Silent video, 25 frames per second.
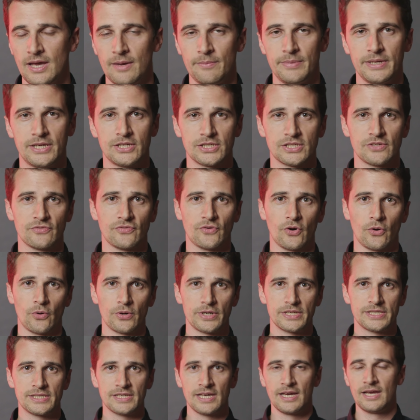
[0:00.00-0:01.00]
Because of
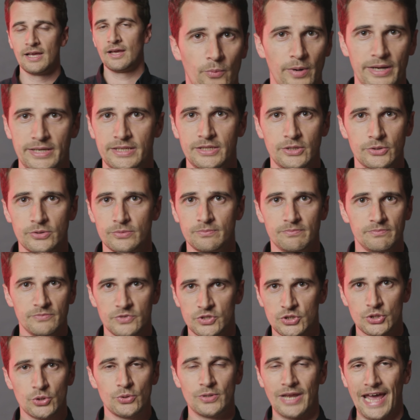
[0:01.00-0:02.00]
course, when you
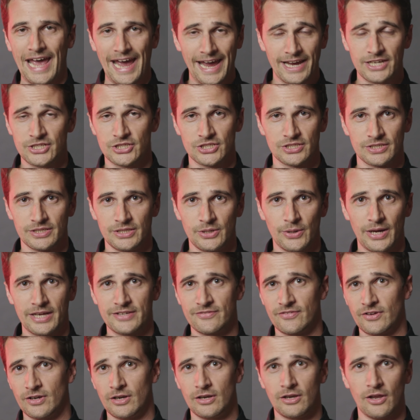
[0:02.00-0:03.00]
shoot action, you
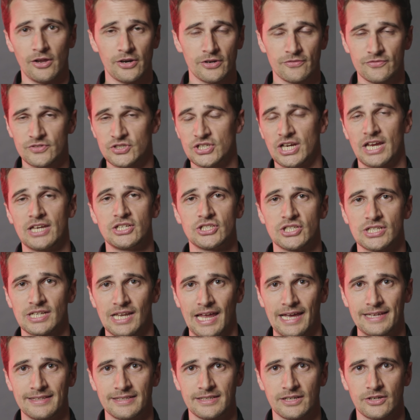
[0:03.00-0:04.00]
have a lot of changing
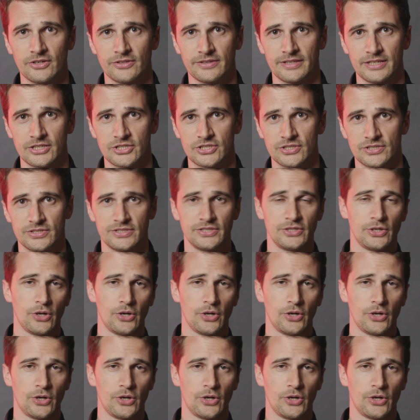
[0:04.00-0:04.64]
lighting conditions.